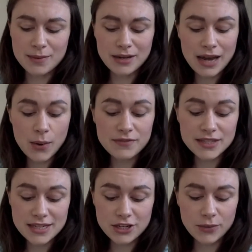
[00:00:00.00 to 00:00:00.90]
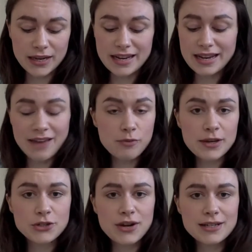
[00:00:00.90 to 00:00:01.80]
but now I've seen you and he'd never be
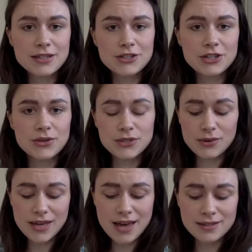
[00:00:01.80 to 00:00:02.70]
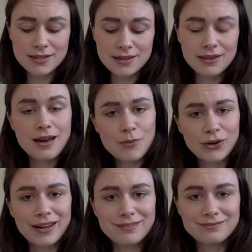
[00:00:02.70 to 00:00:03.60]
attracted to you, so yes, come on
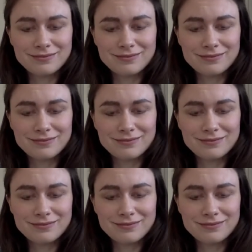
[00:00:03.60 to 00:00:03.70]
in.